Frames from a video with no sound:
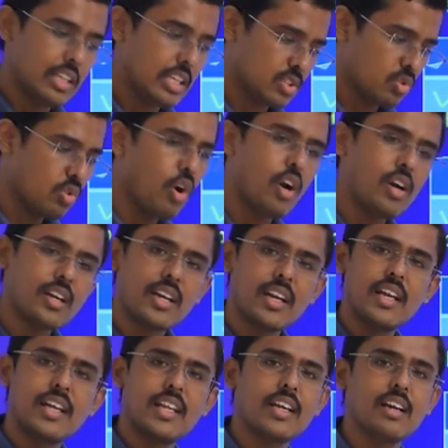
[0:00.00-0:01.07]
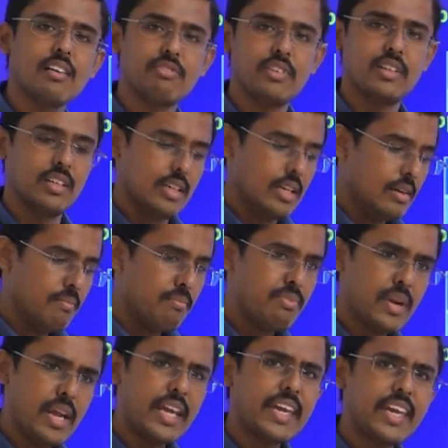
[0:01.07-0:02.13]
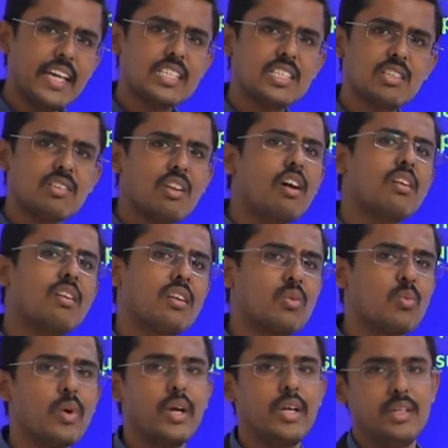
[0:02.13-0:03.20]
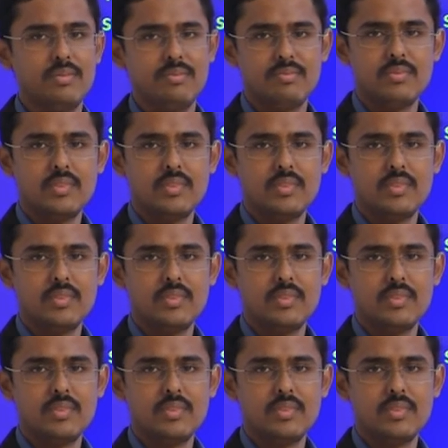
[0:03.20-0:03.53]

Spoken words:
There is no alternating of breakage is not required.